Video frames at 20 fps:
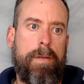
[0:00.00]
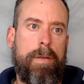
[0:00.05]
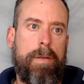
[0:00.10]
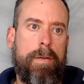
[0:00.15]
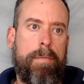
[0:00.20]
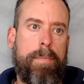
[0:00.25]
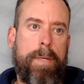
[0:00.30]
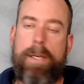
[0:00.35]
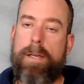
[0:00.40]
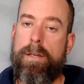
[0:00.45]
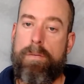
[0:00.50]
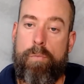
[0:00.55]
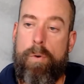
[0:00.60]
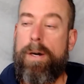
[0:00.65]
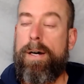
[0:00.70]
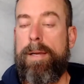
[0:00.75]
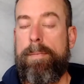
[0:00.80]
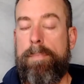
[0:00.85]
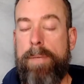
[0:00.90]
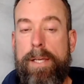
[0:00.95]
Because,
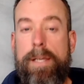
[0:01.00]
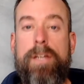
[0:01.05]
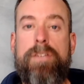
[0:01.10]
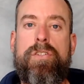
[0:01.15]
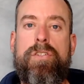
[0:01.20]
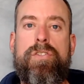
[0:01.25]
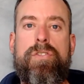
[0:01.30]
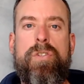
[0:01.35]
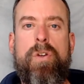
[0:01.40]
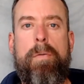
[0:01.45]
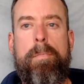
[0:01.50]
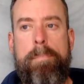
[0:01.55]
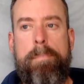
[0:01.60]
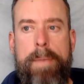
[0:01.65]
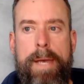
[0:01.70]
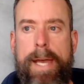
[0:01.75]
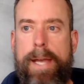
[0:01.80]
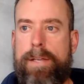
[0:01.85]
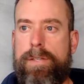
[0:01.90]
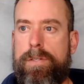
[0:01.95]
why? Because it's so
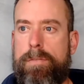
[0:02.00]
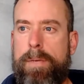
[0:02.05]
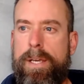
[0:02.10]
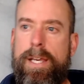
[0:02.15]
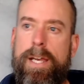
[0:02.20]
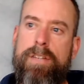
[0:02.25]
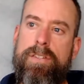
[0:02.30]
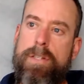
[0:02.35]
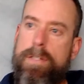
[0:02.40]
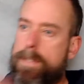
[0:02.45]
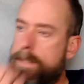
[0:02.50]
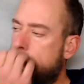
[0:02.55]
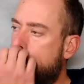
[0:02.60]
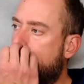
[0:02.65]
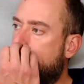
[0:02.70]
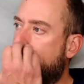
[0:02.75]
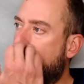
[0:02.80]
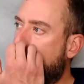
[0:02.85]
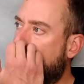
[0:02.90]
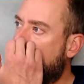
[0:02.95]
mixed. Because it's
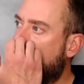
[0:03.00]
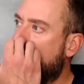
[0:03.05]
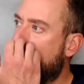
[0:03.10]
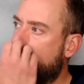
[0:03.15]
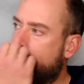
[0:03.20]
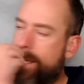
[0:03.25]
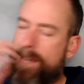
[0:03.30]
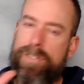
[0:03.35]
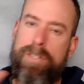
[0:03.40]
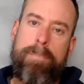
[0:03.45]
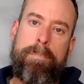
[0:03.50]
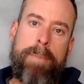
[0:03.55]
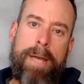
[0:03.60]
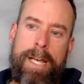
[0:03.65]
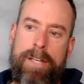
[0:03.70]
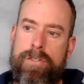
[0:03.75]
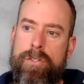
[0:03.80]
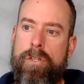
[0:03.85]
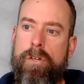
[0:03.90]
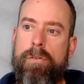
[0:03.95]
not, because it
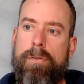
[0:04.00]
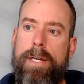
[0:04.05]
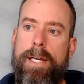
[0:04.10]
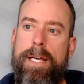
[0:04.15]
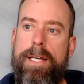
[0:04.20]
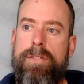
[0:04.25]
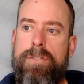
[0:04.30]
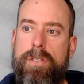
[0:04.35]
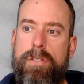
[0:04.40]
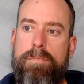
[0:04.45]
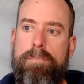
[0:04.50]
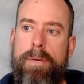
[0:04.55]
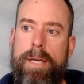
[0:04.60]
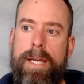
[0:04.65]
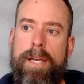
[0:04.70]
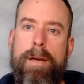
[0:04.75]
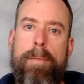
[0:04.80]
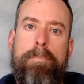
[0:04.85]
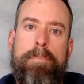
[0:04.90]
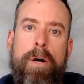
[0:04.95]
masquerades as
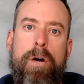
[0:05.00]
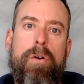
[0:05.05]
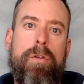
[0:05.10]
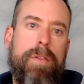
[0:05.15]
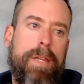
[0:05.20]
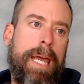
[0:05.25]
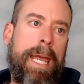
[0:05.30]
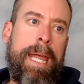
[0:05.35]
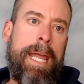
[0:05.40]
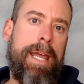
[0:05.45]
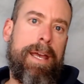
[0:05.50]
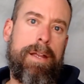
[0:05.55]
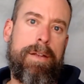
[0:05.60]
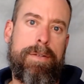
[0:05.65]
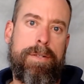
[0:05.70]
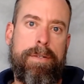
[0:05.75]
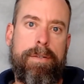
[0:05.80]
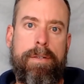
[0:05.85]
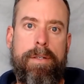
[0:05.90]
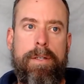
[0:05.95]
being a both and.
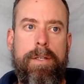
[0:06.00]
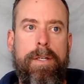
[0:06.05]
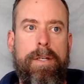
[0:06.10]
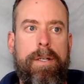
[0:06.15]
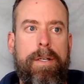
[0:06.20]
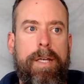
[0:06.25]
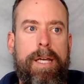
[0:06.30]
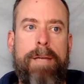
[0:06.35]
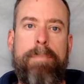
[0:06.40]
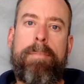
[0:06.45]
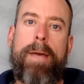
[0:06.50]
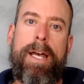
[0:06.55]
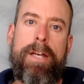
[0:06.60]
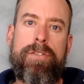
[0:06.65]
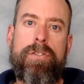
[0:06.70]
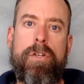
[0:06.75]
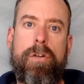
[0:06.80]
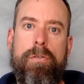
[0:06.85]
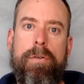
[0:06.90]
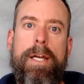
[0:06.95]
It
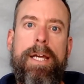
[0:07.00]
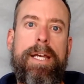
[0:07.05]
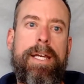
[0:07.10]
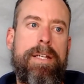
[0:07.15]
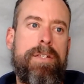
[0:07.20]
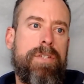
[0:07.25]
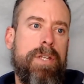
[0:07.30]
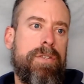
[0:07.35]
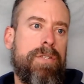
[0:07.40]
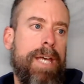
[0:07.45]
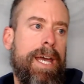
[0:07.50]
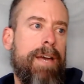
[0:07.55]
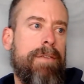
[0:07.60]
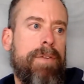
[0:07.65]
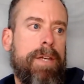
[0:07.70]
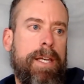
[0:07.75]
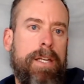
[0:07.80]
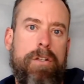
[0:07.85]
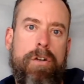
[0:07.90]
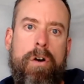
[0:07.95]
masquerades as
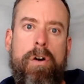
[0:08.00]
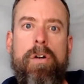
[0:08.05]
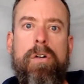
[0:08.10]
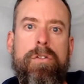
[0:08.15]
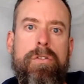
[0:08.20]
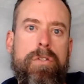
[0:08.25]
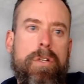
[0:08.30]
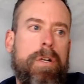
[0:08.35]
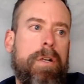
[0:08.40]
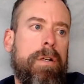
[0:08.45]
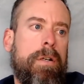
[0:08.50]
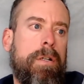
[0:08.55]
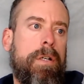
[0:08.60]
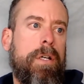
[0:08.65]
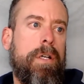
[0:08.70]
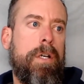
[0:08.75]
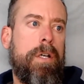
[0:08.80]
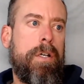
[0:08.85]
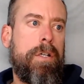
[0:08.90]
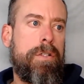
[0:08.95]
having an altar
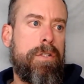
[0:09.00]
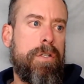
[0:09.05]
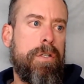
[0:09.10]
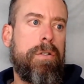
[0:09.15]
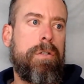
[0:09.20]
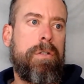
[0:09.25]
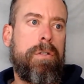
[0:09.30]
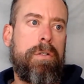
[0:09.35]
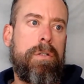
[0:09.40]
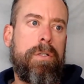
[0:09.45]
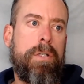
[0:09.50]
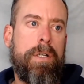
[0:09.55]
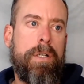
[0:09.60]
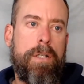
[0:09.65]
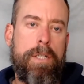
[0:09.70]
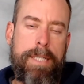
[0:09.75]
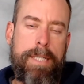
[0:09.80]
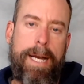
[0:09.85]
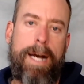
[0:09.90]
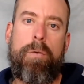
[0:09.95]
to
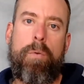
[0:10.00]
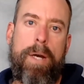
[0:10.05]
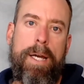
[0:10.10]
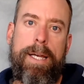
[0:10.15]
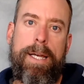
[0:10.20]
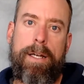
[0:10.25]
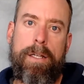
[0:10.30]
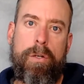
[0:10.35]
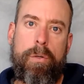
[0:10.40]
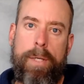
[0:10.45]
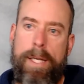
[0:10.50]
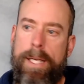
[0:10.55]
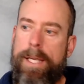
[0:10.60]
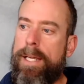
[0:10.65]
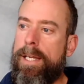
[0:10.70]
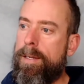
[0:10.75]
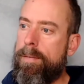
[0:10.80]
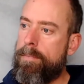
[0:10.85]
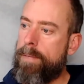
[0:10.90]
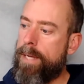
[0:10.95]
Yahweh
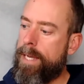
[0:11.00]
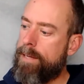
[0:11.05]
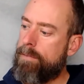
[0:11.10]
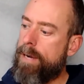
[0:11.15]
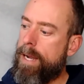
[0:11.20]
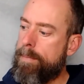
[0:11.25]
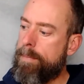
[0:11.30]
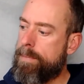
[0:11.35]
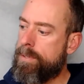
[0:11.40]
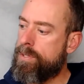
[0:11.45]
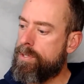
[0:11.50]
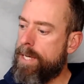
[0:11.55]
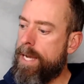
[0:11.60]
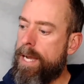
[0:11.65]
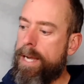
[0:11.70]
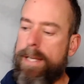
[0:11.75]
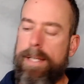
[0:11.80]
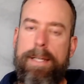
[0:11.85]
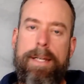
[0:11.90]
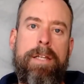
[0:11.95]
Elohim and right
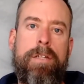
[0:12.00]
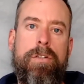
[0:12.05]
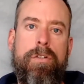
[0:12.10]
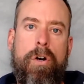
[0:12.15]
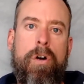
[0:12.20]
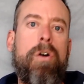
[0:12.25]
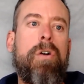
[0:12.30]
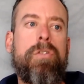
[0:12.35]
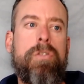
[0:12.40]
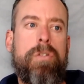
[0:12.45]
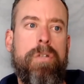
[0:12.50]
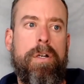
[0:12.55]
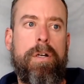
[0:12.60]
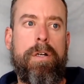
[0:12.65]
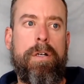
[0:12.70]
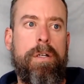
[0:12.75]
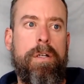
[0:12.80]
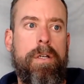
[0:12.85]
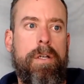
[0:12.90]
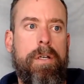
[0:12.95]
beside it an
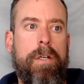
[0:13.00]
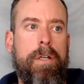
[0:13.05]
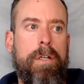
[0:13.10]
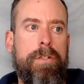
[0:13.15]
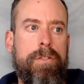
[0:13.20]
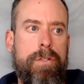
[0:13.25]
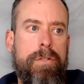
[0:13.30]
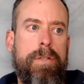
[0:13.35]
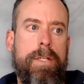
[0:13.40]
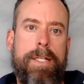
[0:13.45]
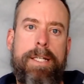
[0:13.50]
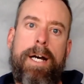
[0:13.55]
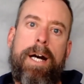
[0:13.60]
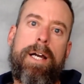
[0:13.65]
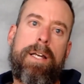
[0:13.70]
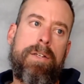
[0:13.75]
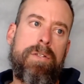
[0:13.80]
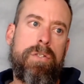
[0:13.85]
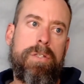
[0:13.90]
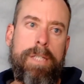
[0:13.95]
altar to the
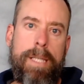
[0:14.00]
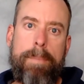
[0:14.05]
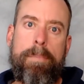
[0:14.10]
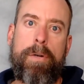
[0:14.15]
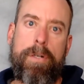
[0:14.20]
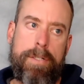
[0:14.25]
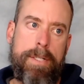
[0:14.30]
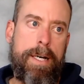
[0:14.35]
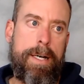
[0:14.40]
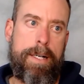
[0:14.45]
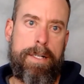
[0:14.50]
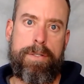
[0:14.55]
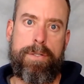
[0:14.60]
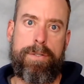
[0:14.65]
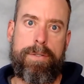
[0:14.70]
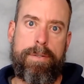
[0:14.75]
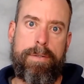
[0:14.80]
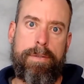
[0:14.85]
goddess Libertas.